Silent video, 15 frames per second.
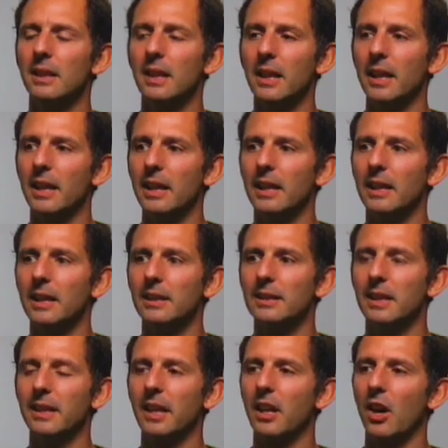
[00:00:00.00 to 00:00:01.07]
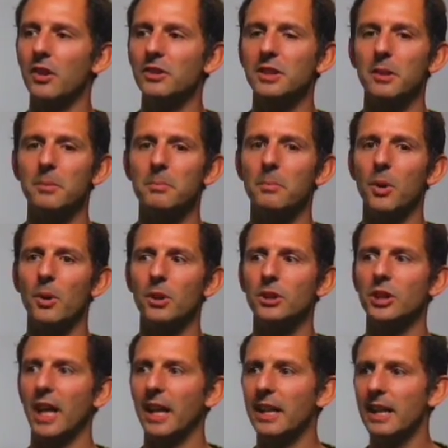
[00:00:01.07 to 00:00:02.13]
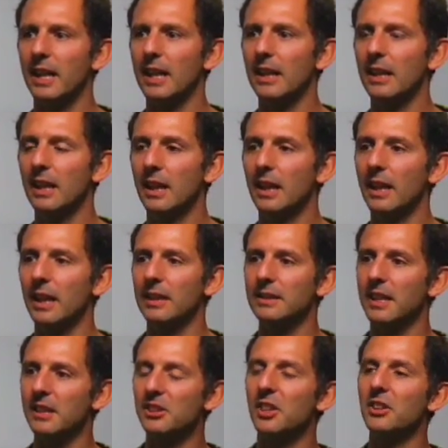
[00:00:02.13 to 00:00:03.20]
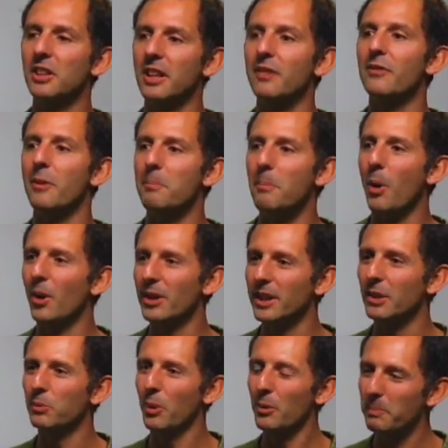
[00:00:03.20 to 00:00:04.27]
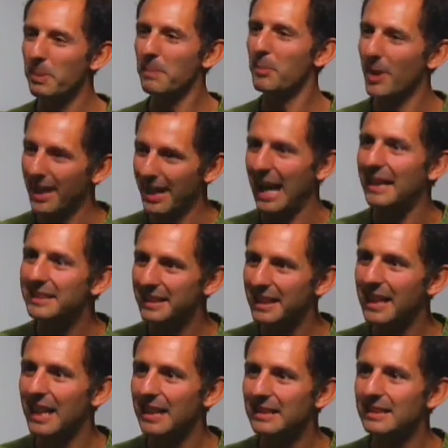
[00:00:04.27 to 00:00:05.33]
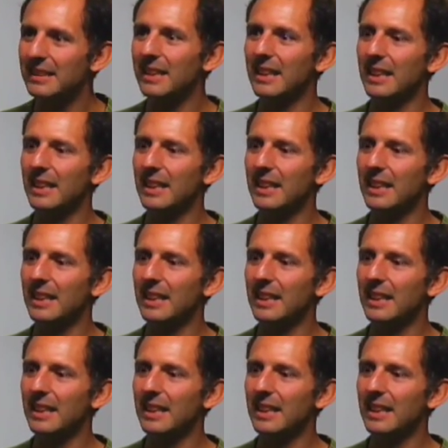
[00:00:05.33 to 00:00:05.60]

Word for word: Isn't the concept more general? Is there something even more that what people are asking us?